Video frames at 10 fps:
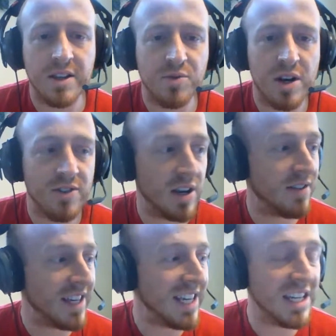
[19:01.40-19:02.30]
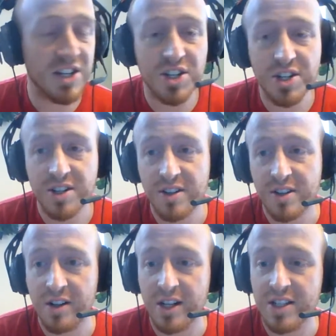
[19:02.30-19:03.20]
whenever you have each,
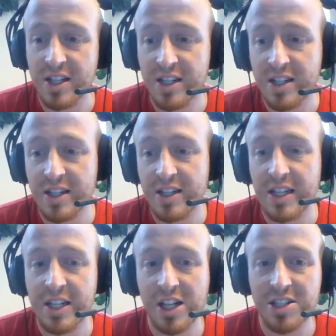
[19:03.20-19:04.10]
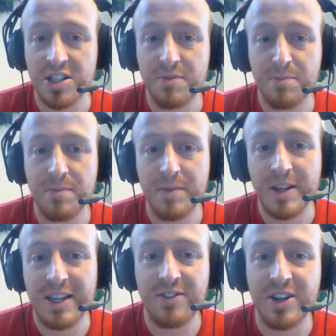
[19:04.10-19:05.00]
and I said $10
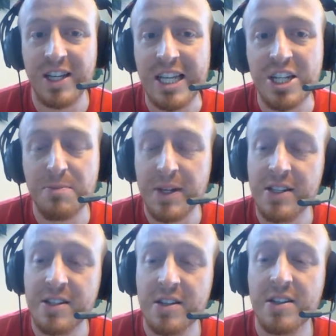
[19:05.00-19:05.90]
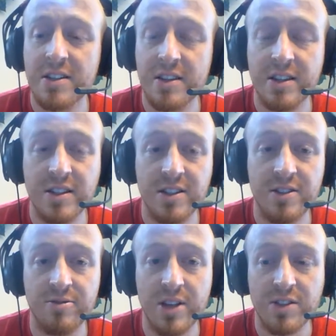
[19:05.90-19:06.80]
for each pizza, then
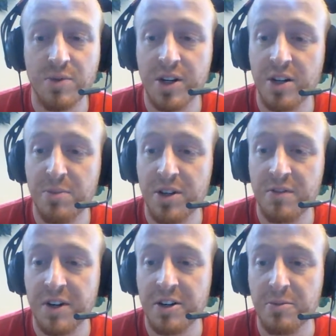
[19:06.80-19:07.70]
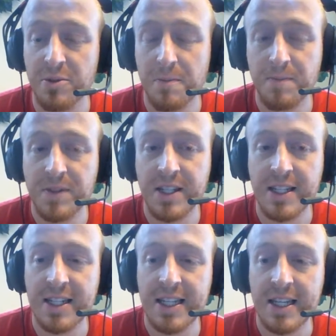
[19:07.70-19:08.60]
that's where you're going to put your variable,
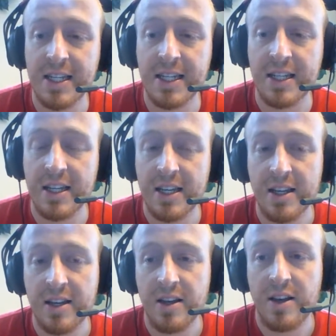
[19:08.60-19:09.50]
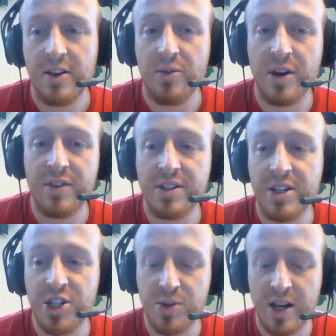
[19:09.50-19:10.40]
10n. Whenever it
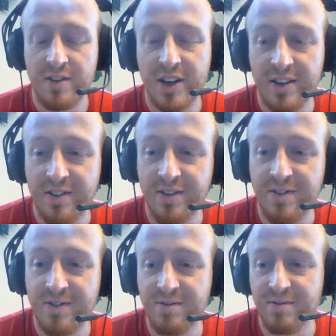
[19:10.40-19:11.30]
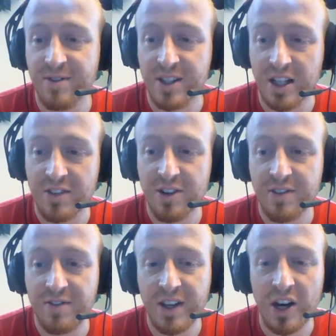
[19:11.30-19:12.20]
says you have a delivery
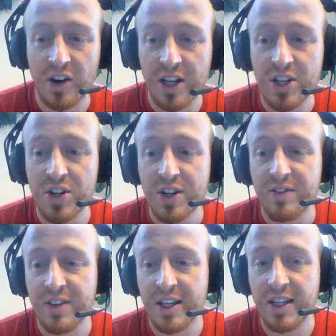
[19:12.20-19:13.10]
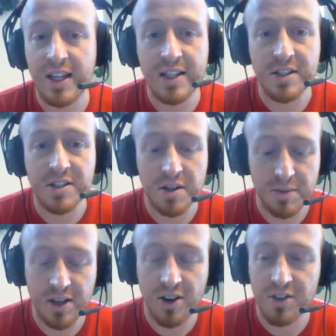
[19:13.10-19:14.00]
fee or an entry fee, that's just going to
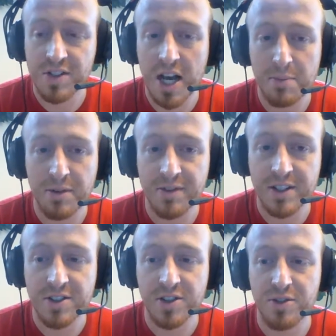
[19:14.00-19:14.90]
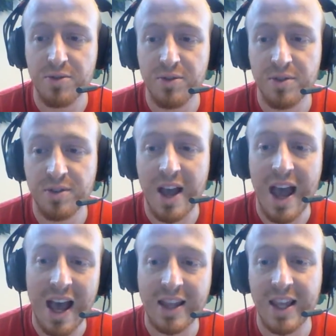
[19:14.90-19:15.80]
be on top of it. So you
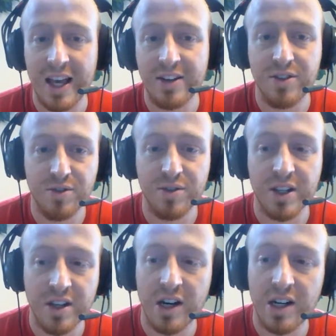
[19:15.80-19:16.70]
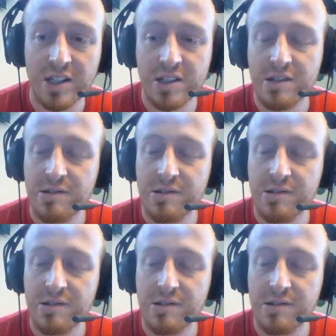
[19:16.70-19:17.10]
add that to the cost.